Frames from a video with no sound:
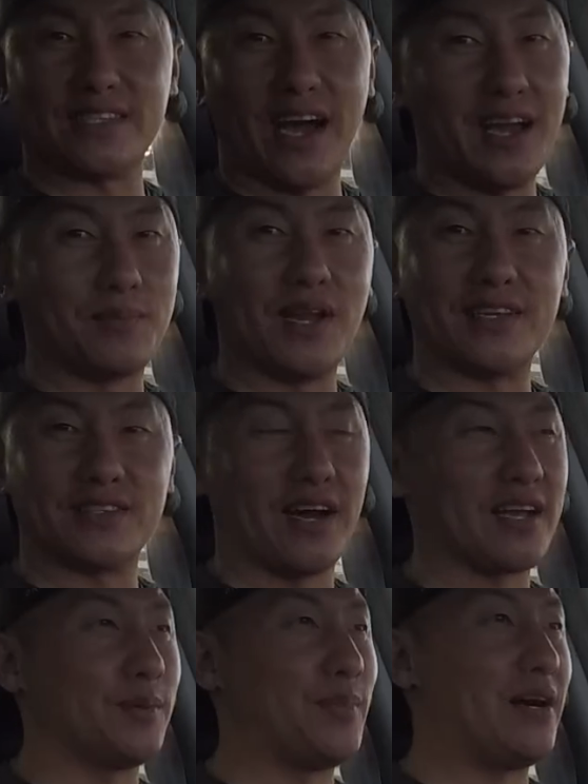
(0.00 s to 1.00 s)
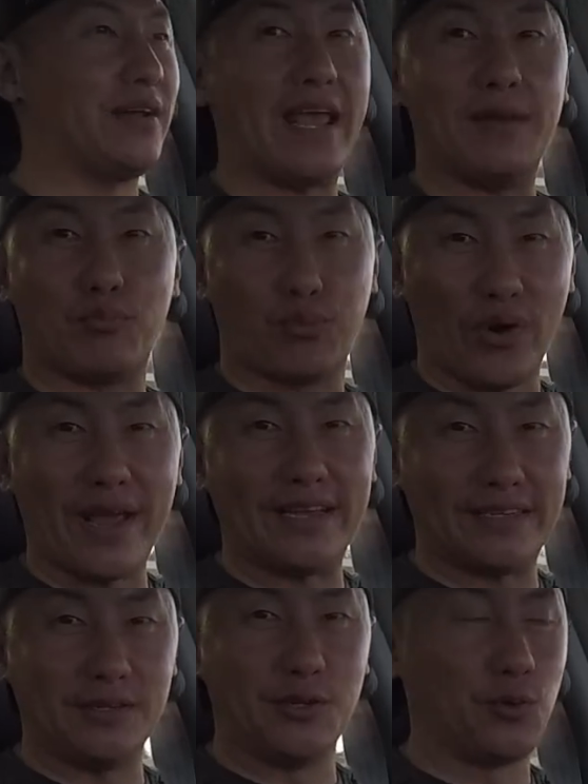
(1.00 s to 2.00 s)
I am not talking about a
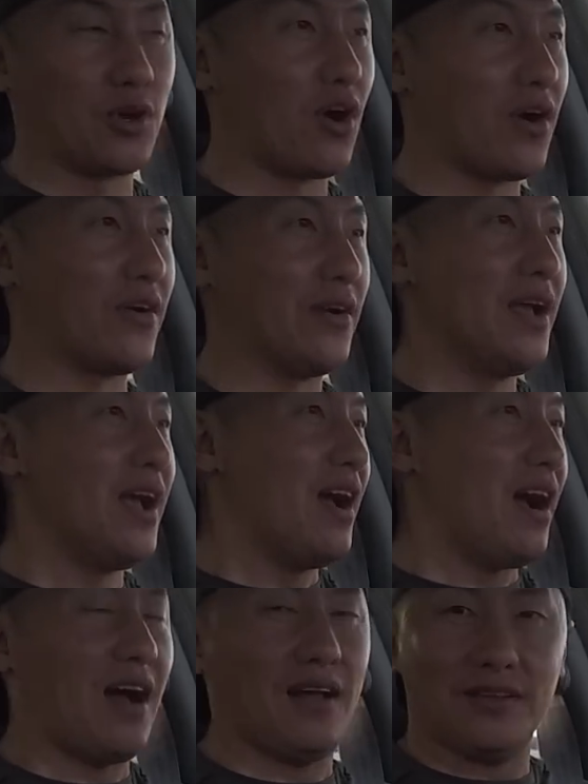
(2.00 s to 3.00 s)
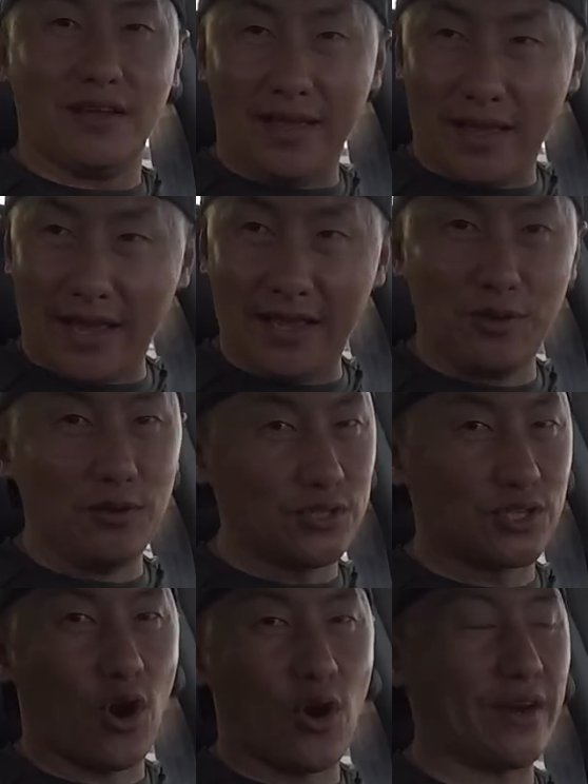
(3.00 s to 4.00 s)
brand new car. A
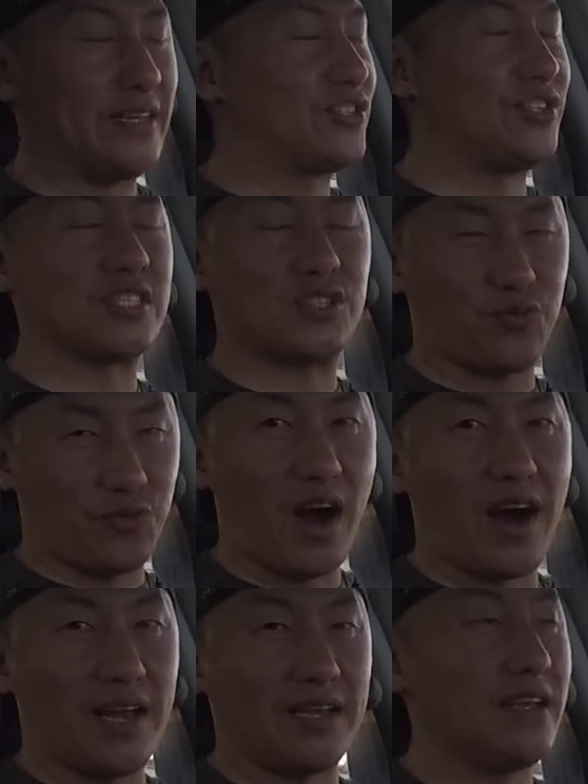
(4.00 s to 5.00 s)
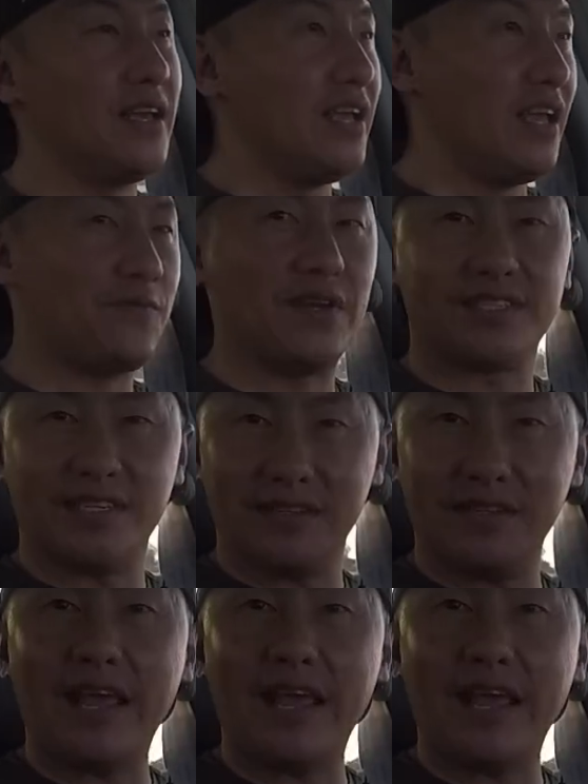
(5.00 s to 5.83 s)
used car is just fine if it's in